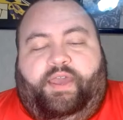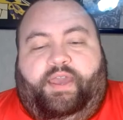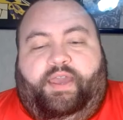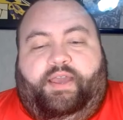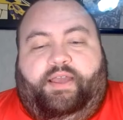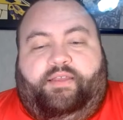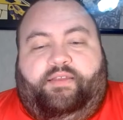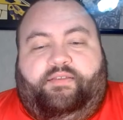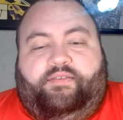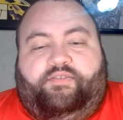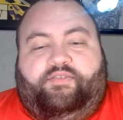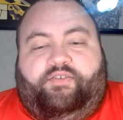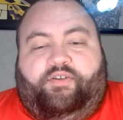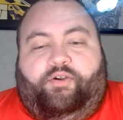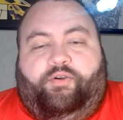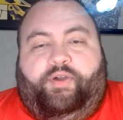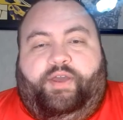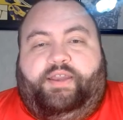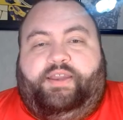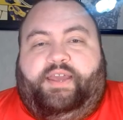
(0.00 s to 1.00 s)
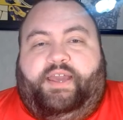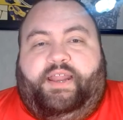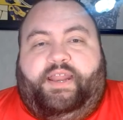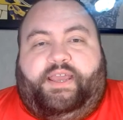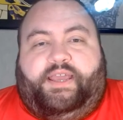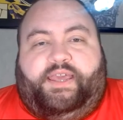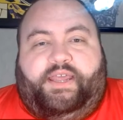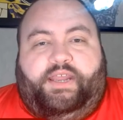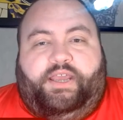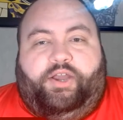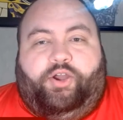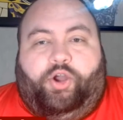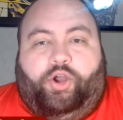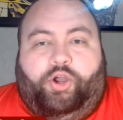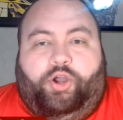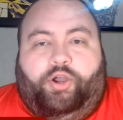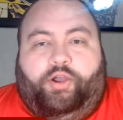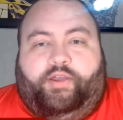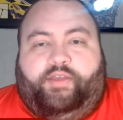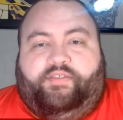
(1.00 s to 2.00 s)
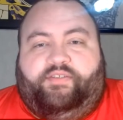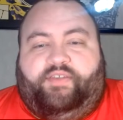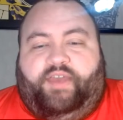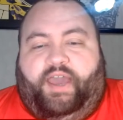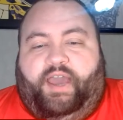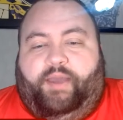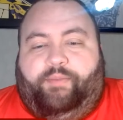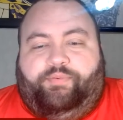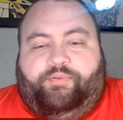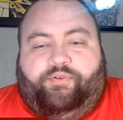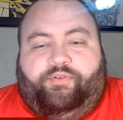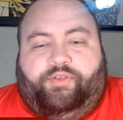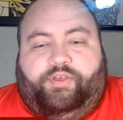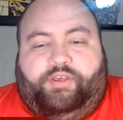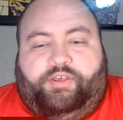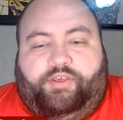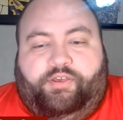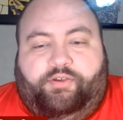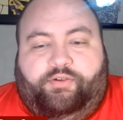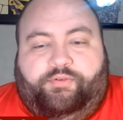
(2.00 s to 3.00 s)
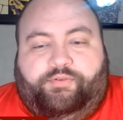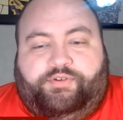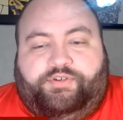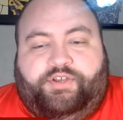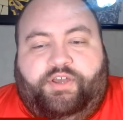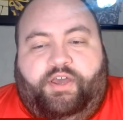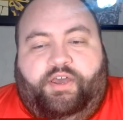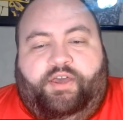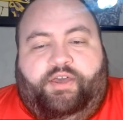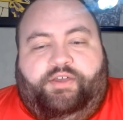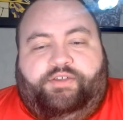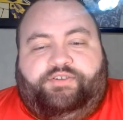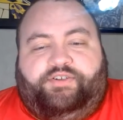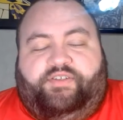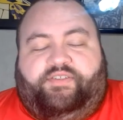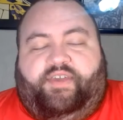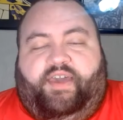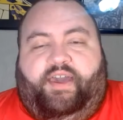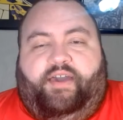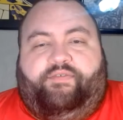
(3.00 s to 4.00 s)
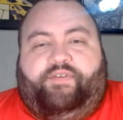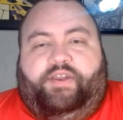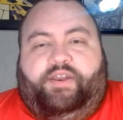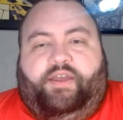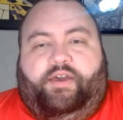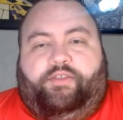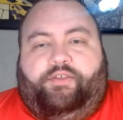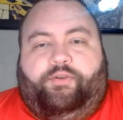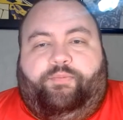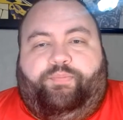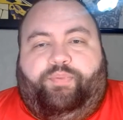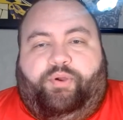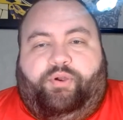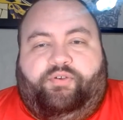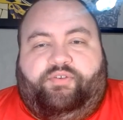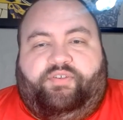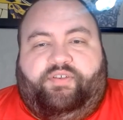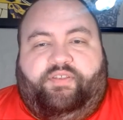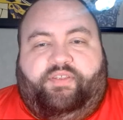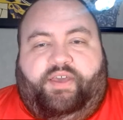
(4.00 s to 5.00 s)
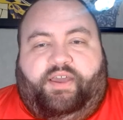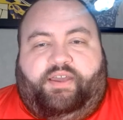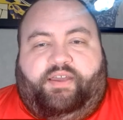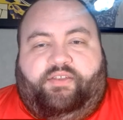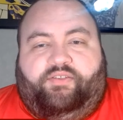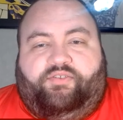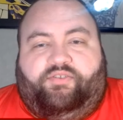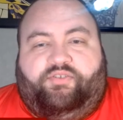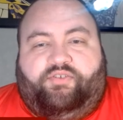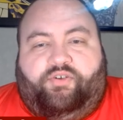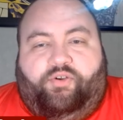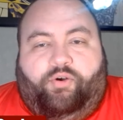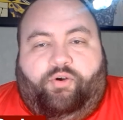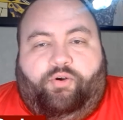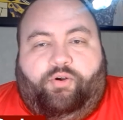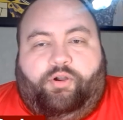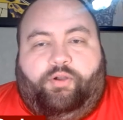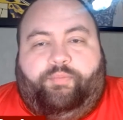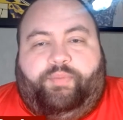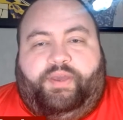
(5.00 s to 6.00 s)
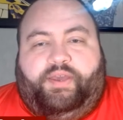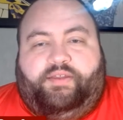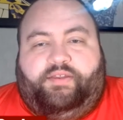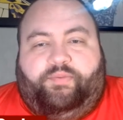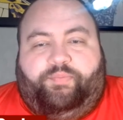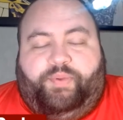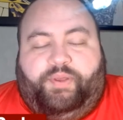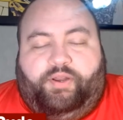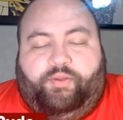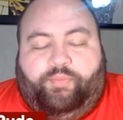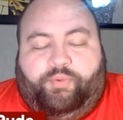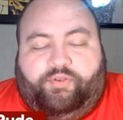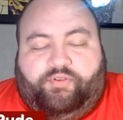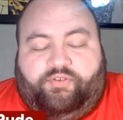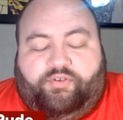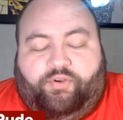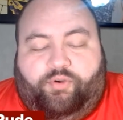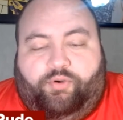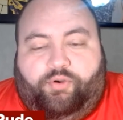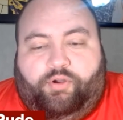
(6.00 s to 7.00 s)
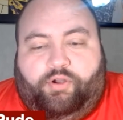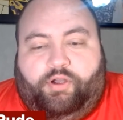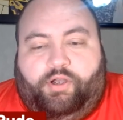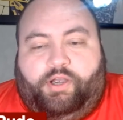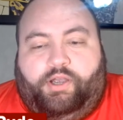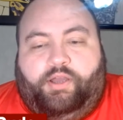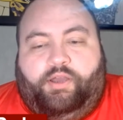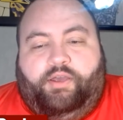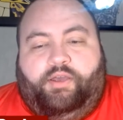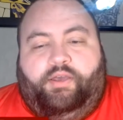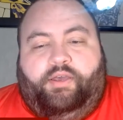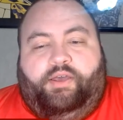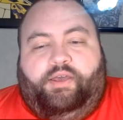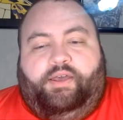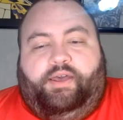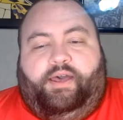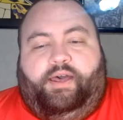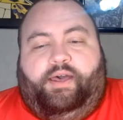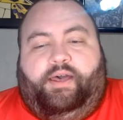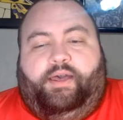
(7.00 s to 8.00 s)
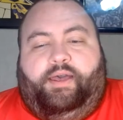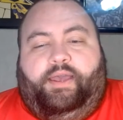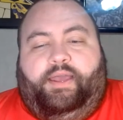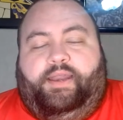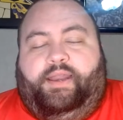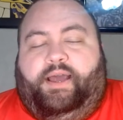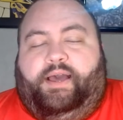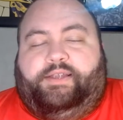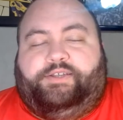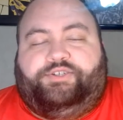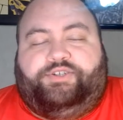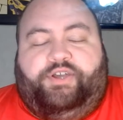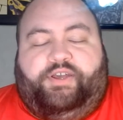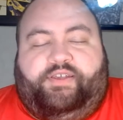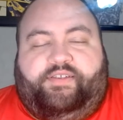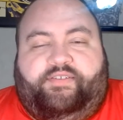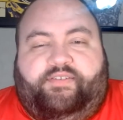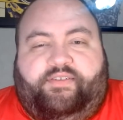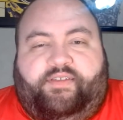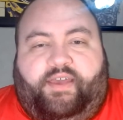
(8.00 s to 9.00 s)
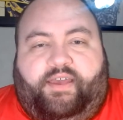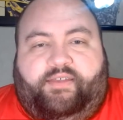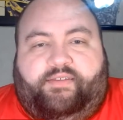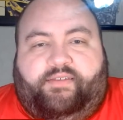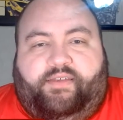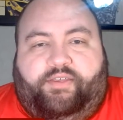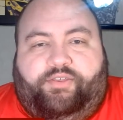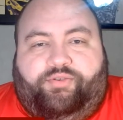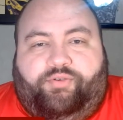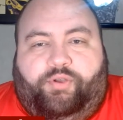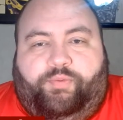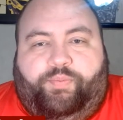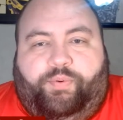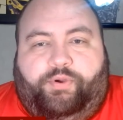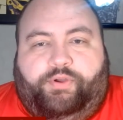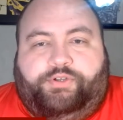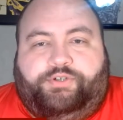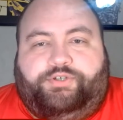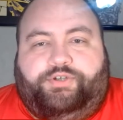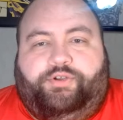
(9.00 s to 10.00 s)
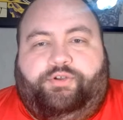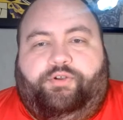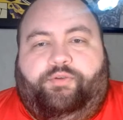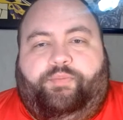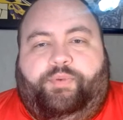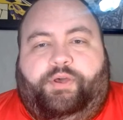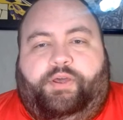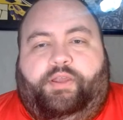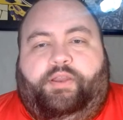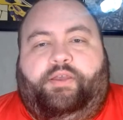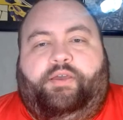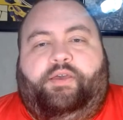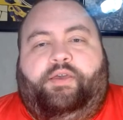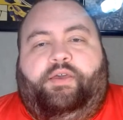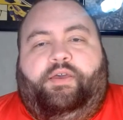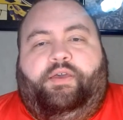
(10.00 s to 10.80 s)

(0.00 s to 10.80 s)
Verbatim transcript: And so Indiana getting her is absolutely huge just to have another person that can score, be a dependable scorer, uh, and not just as a three point shooter, but